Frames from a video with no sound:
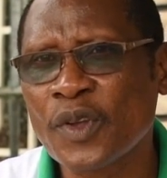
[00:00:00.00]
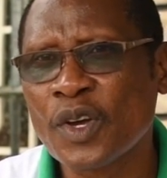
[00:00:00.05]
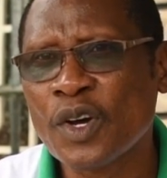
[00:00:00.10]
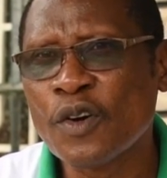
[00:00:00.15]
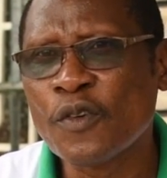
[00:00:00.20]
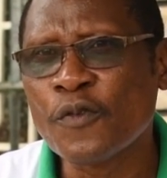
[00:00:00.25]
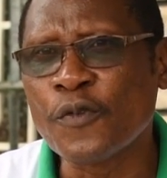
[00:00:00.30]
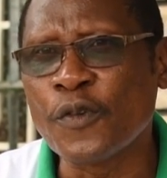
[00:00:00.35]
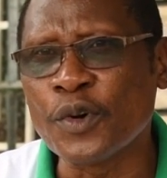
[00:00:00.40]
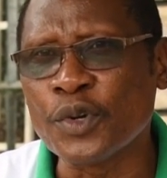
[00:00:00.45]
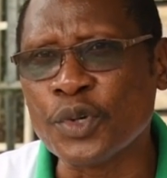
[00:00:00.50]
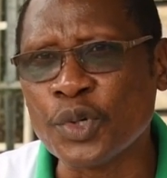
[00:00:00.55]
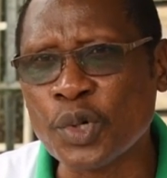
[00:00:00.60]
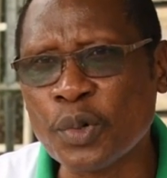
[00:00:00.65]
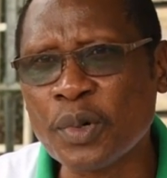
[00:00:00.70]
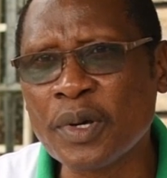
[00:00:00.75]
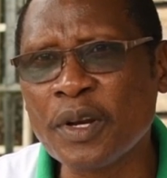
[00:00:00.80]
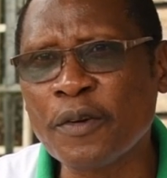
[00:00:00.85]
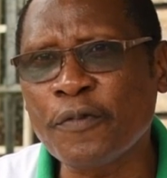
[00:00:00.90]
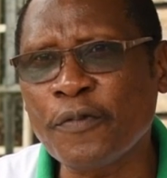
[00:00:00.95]
for you
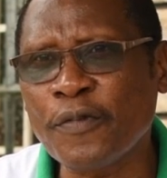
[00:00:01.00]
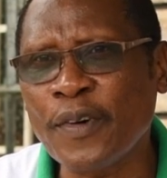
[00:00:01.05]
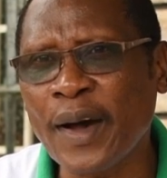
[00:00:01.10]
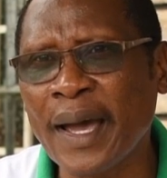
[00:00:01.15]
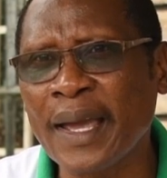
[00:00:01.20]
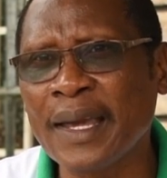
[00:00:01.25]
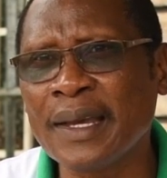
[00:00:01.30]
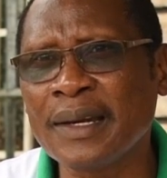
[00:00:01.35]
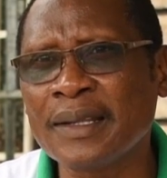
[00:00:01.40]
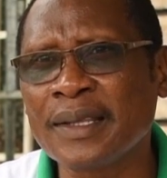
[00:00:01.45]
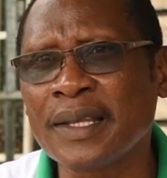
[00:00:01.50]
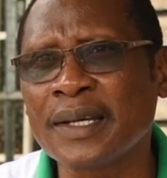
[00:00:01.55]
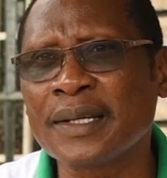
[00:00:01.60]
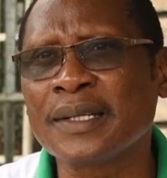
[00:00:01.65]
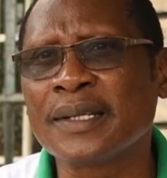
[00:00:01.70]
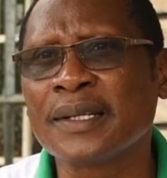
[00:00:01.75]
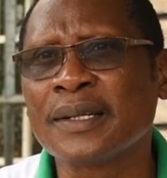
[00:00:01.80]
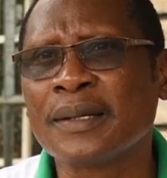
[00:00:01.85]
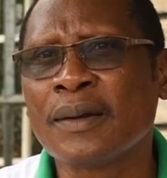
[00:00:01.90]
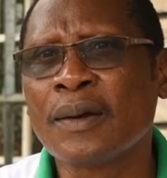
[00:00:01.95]
will find that
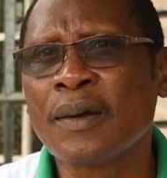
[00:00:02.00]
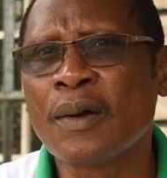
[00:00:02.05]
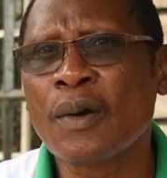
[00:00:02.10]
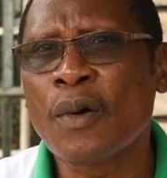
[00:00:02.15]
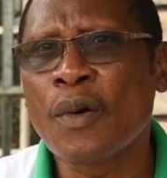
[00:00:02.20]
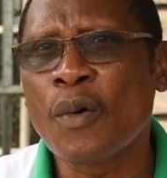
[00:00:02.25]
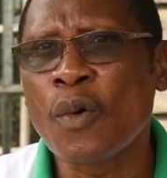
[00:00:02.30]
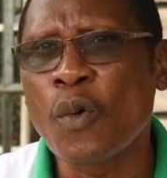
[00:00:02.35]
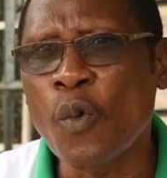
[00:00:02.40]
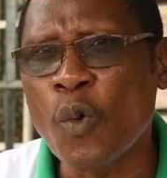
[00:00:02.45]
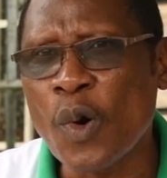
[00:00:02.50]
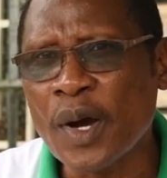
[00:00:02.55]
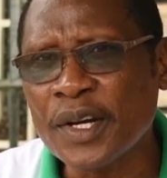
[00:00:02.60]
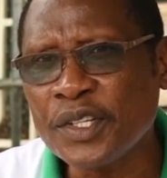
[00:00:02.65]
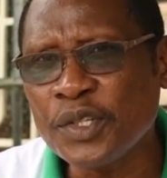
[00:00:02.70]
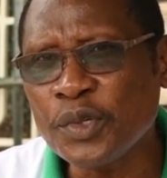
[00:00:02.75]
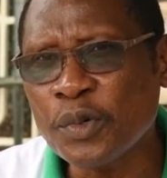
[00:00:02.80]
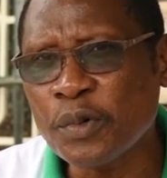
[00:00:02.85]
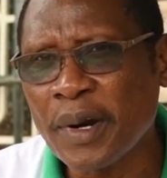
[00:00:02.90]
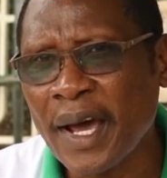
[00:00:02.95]
what
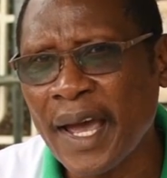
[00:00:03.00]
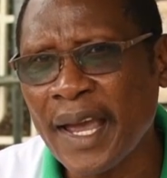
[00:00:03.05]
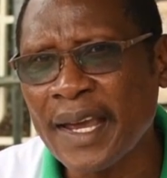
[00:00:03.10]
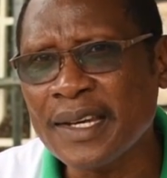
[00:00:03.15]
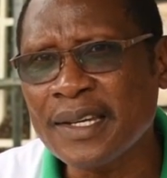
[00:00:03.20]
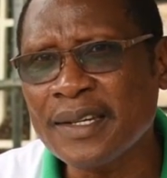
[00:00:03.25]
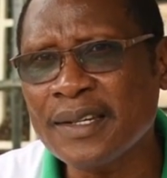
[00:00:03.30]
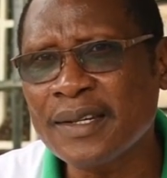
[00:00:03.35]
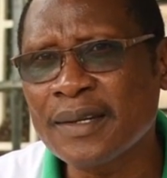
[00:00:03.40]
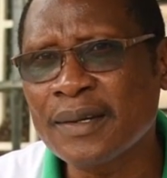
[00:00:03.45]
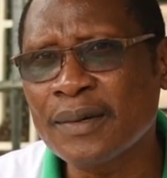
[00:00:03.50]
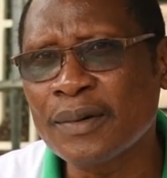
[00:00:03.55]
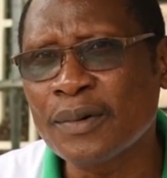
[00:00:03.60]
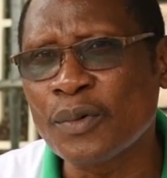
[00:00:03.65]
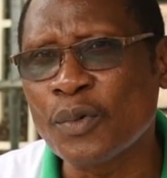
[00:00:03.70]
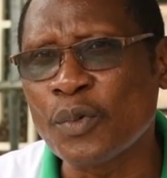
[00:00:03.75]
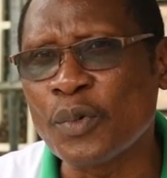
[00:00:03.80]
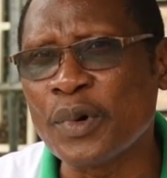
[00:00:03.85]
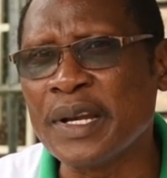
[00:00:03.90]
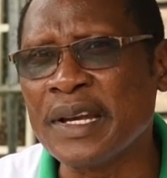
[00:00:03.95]
you write
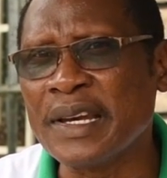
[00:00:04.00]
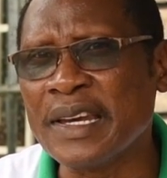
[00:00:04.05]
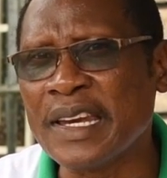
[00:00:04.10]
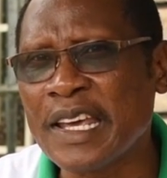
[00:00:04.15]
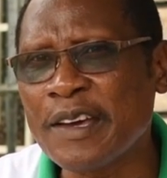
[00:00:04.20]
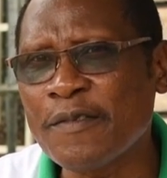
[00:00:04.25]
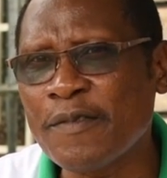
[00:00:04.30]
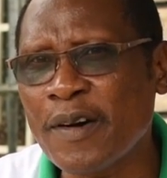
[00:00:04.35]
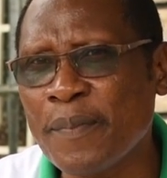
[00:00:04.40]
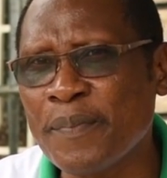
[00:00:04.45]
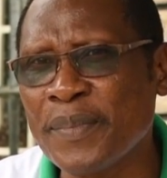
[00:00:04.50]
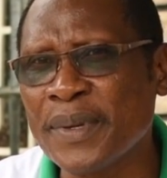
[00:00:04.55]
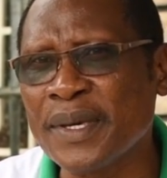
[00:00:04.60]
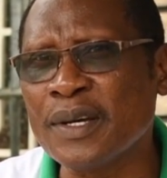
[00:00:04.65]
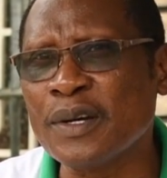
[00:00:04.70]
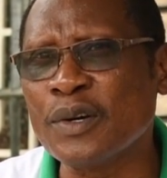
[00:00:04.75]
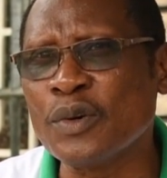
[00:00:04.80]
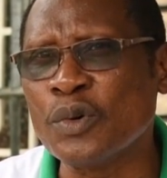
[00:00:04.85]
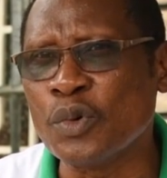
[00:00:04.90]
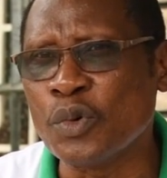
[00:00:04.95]
will never be
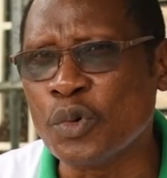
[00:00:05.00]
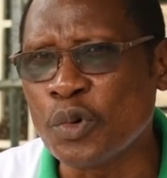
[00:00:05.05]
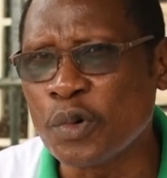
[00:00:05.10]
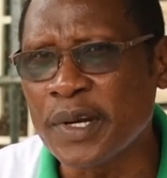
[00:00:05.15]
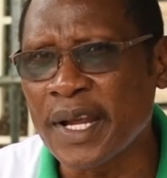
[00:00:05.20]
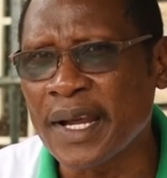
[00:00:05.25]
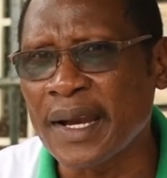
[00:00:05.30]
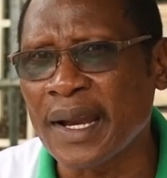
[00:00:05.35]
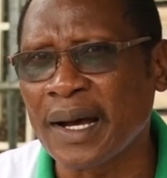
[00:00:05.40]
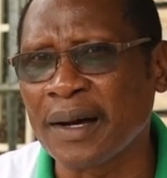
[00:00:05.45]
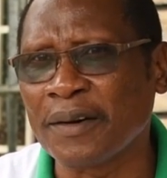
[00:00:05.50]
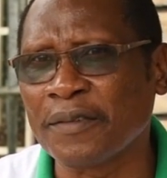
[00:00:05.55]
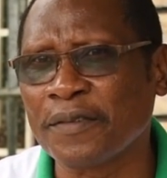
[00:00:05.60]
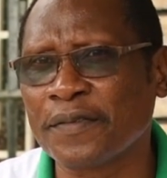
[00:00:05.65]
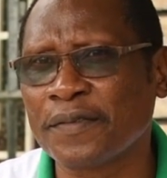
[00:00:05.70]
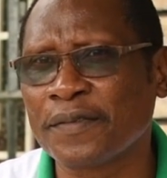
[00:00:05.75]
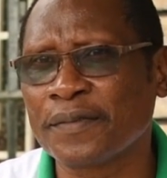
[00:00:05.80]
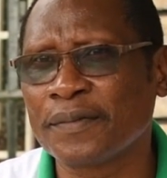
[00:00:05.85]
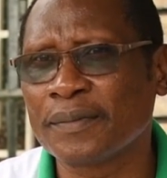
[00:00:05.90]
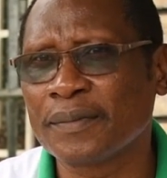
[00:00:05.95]
good
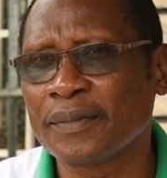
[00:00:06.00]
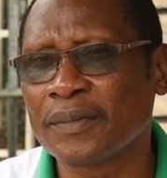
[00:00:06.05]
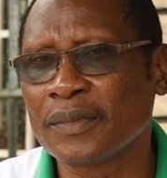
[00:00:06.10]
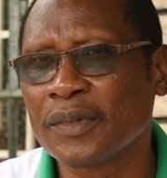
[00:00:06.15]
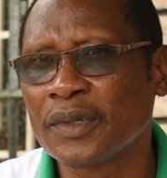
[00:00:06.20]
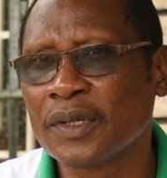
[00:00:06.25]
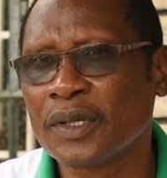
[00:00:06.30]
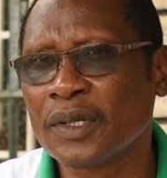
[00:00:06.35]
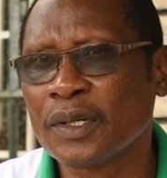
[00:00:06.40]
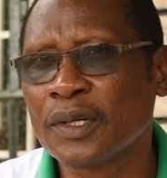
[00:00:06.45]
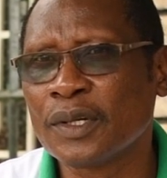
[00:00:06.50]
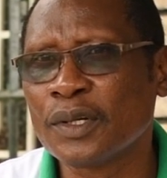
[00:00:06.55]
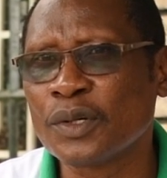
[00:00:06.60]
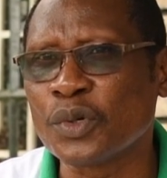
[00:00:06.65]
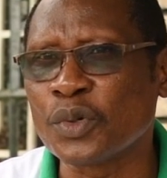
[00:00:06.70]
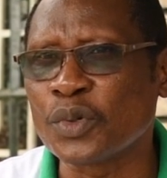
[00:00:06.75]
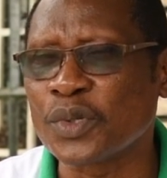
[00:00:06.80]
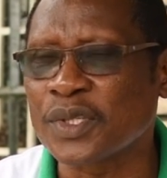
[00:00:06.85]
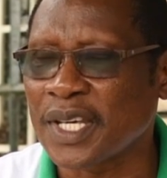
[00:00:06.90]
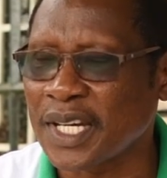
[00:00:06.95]
enough to
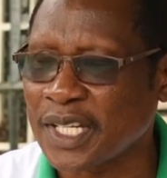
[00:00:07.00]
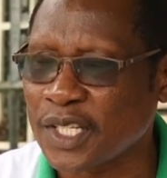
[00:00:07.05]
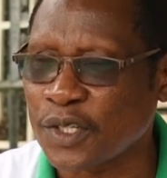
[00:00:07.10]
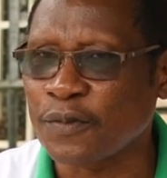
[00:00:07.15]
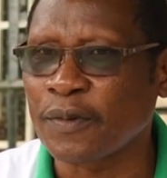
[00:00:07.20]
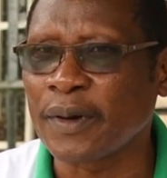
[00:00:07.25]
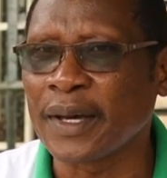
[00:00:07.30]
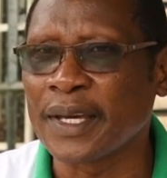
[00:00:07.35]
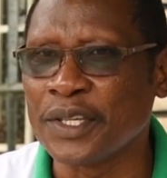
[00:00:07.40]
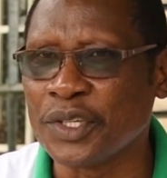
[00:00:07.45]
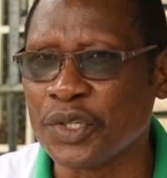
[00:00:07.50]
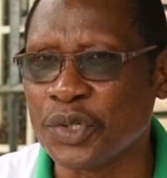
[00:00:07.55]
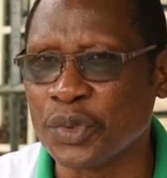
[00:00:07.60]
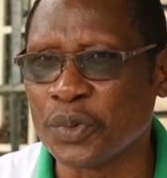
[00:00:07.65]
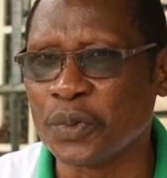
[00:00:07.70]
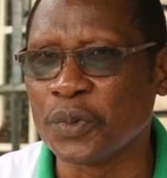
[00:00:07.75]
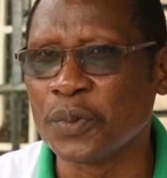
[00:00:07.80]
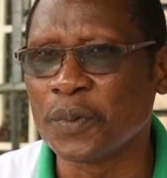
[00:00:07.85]
satisfy you.